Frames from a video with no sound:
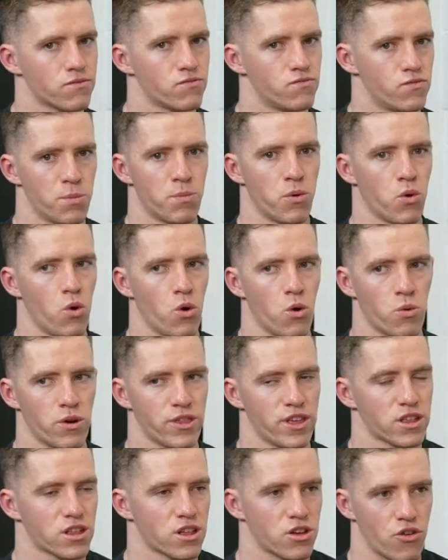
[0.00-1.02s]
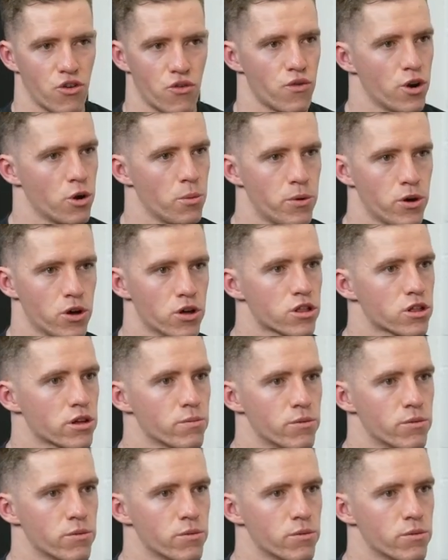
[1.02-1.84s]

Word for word: rapport when they see you're a real person